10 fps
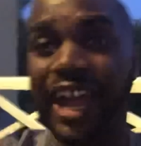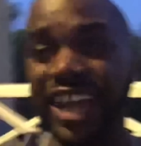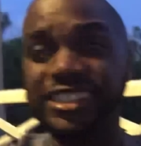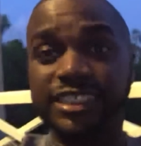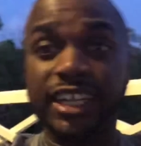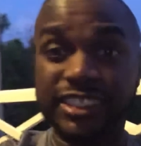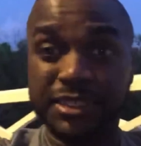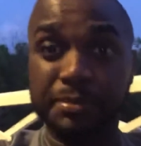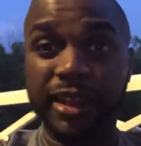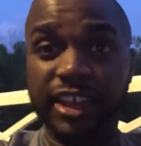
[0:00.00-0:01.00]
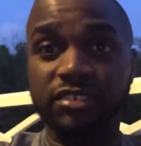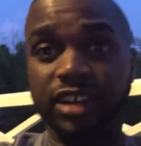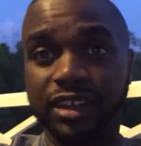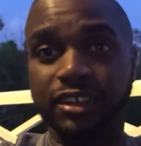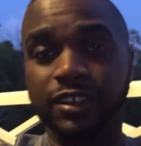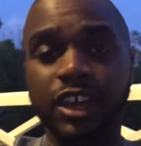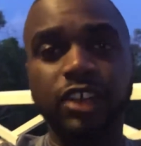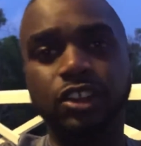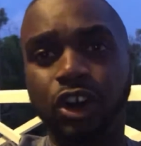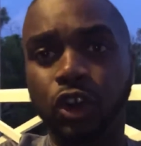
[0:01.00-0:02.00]
I just made regular.
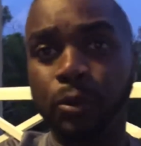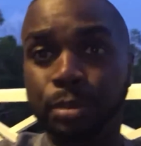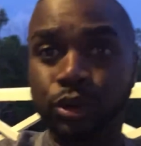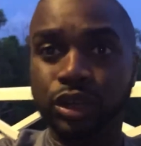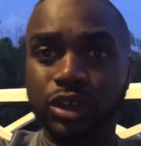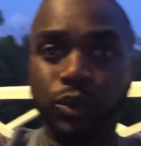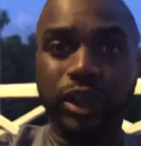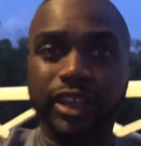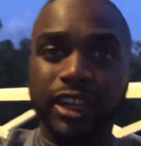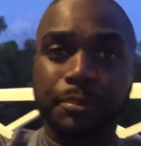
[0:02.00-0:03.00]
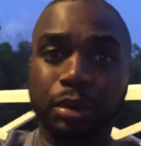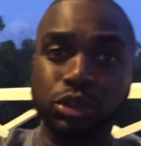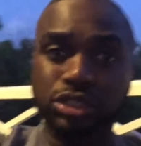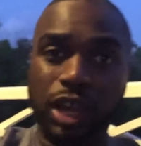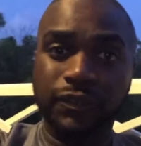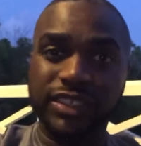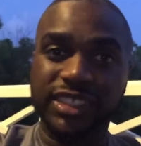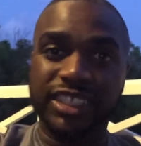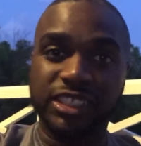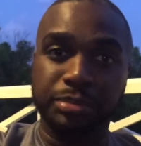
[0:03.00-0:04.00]
The whole point of working at the post office
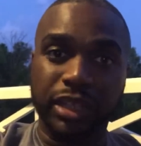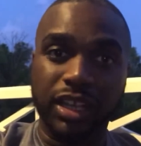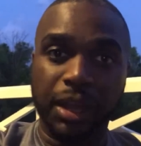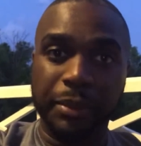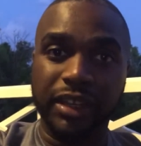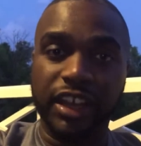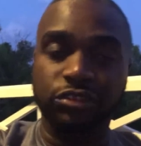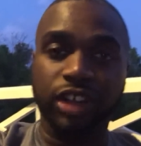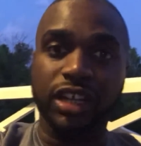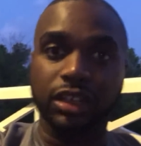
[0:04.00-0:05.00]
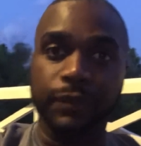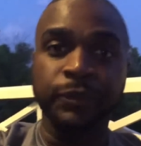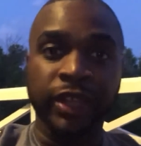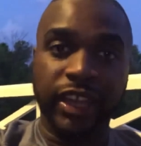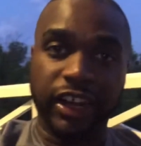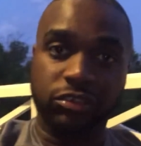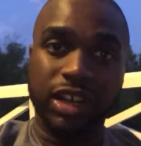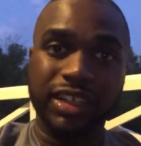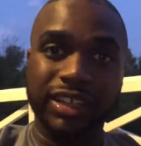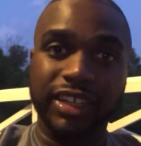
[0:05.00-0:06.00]
is becoming a regular. And a
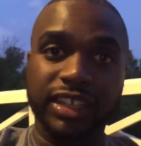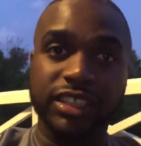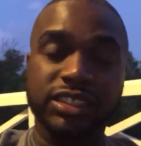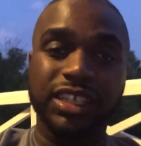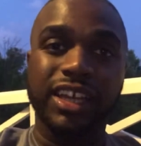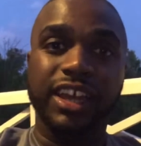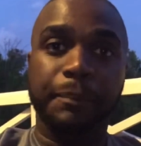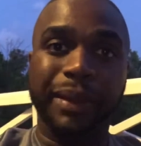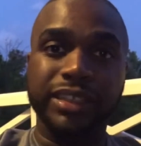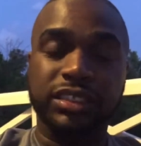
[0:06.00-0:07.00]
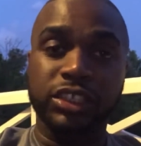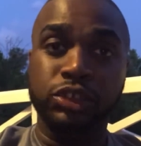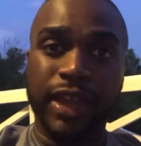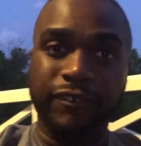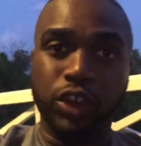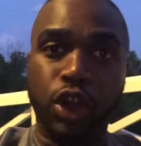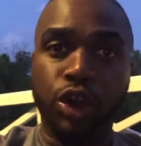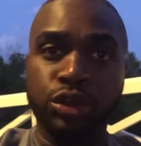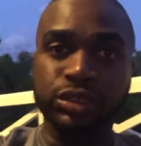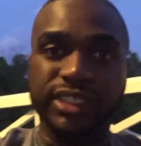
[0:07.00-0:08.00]
regular is basically you have your
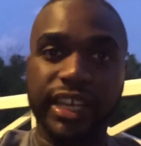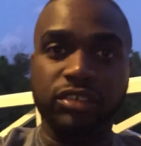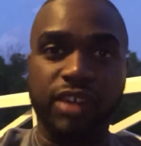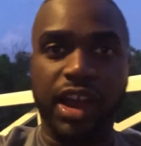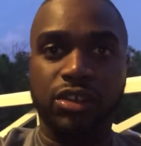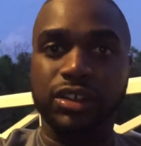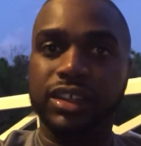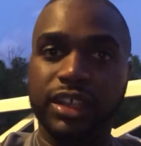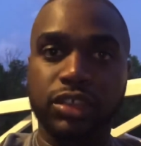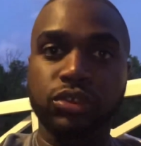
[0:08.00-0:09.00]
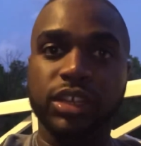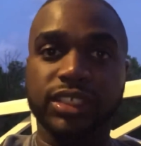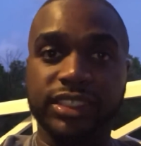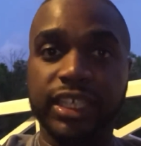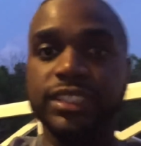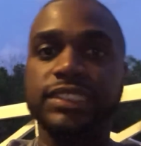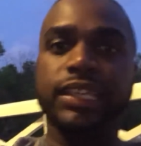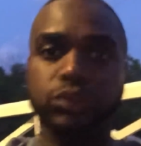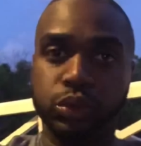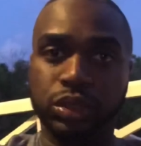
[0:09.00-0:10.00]
own set route and you get a set
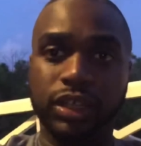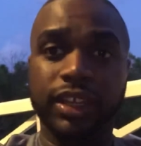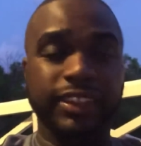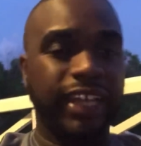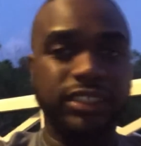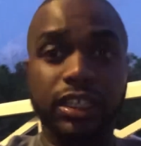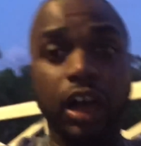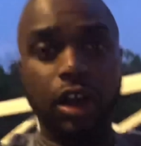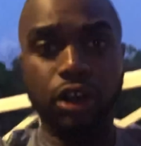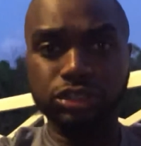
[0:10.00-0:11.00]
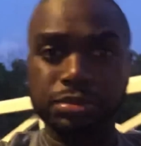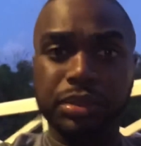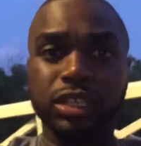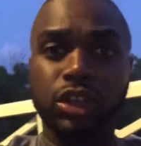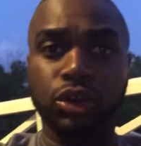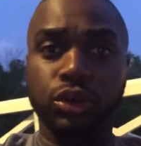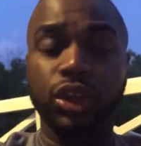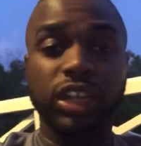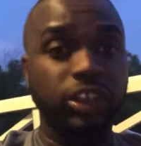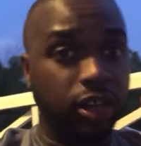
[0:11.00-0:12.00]
schedule. That's the ultimate goal.
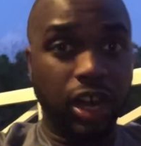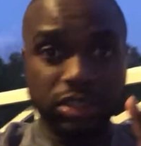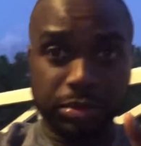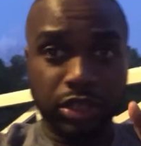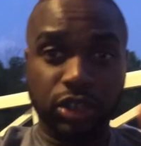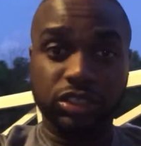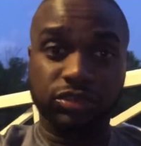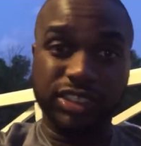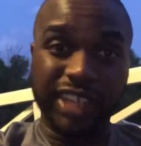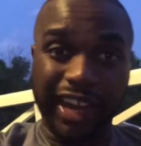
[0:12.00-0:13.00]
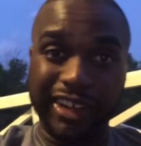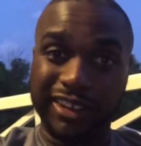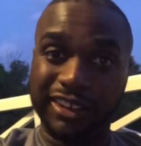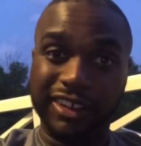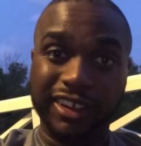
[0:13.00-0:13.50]
No, the ultimate goal is to retire,